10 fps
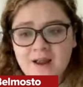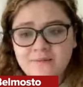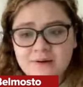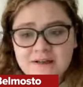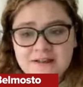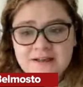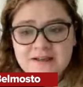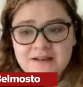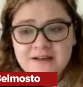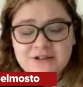I
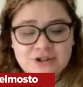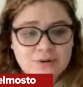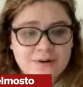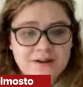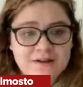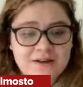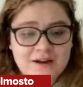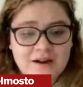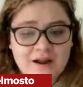really enjoyed